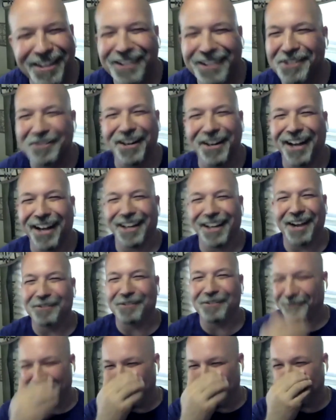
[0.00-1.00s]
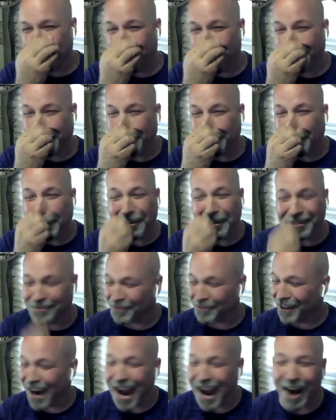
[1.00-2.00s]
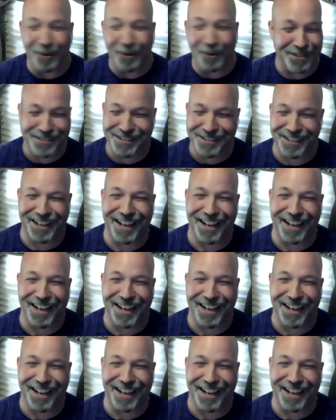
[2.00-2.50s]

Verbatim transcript: uh, you and I could have fun talking about this for hours.